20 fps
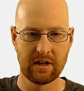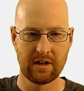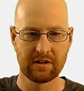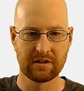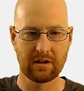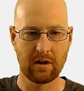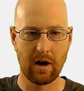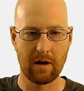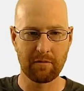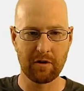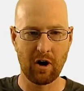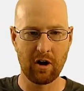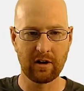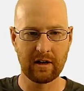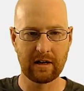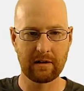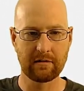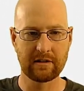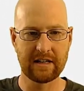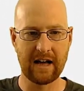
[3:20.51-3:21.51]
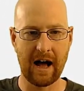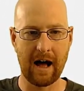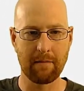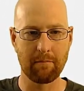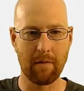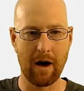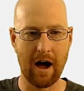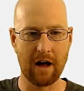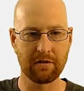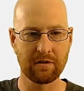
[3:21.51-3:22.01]
So I'm calling
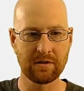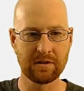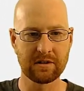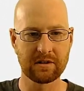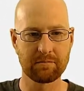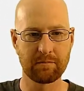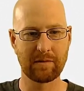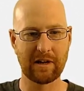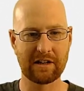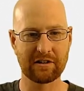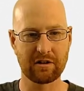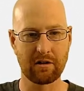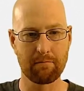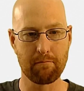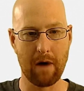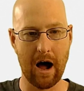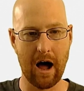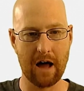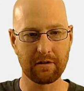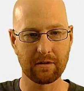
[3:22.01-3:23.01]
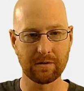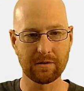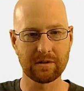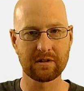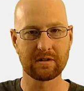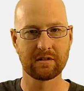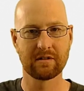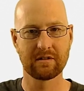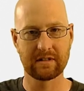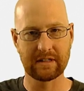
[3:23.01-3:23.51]
.models because our
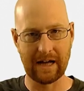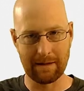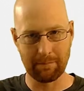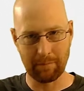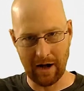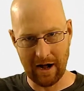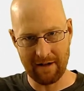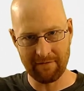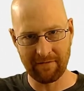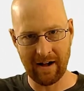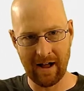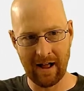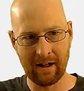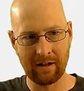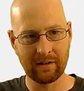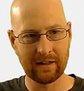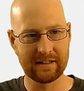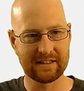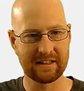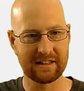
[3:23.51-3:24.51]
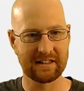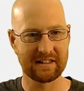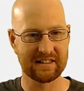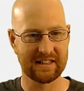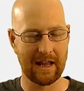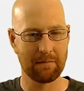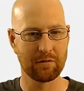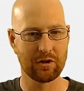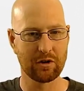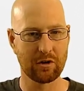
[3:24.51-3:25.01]
models.py file is in the
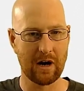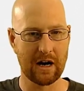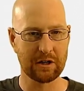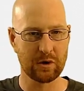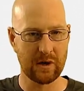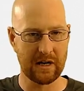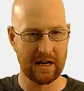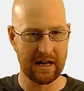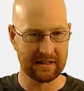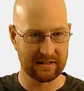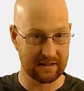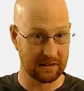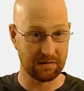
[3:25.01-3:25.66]
same directory as